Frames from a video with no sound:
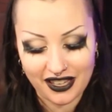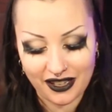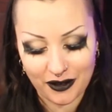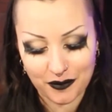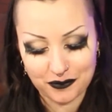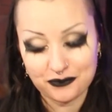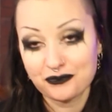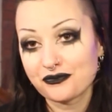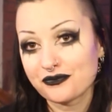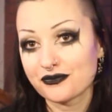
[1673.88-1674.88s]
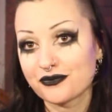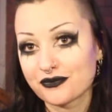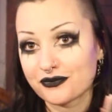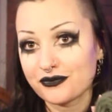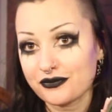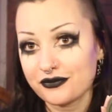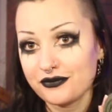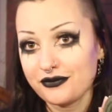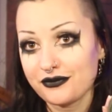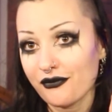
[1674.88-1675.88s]

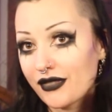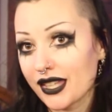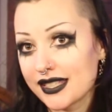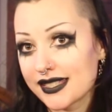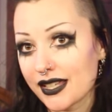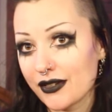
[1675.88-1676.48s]
So